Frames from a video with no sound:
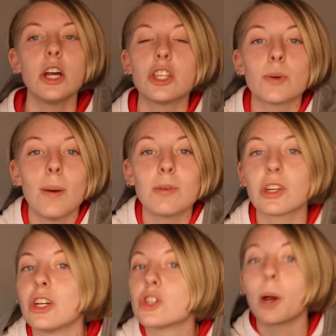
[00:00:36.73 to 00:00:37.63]
So I'm just
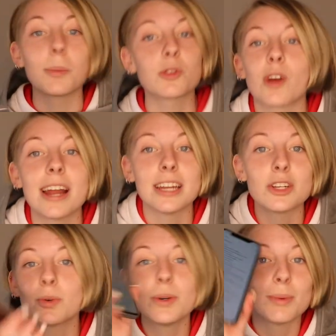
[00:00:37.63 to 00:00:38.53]
gonna jump straight
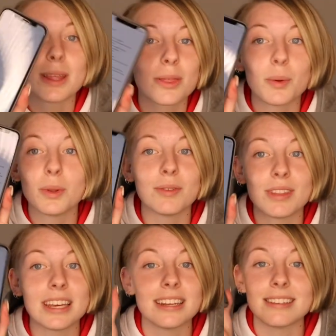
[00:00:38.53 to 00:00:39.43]
into it with all of
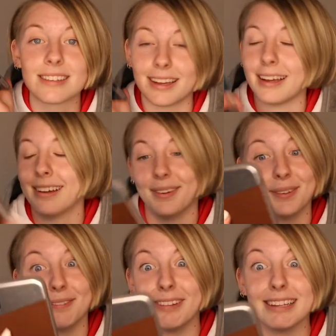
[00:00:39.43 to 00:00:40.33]
these
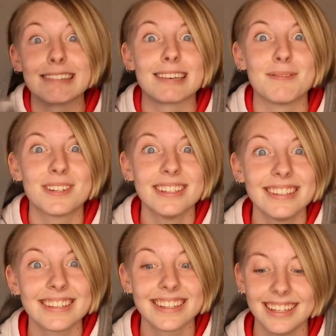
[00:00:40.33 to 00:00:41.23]

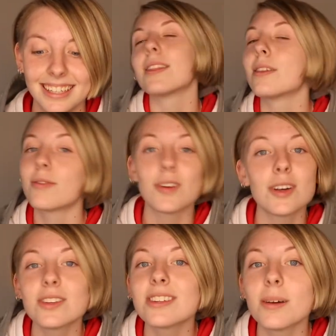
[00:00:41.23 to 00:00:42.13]
assumptions. The
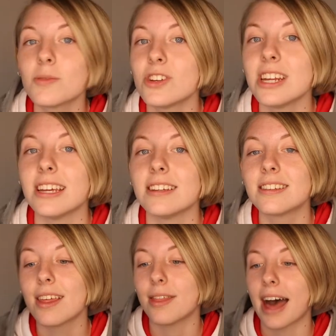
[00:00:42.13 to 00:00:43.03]
first assumption
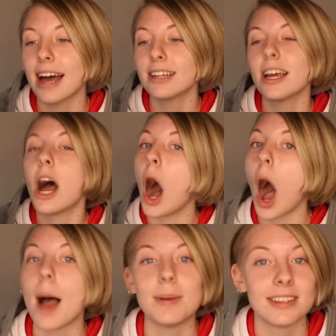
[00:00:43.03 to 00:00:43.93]
is that
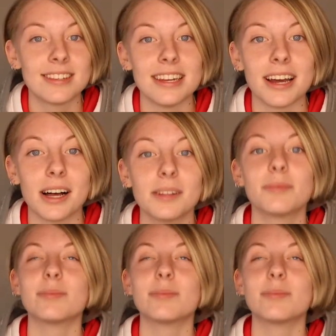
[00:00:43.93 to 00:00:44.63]
I'm a sinner.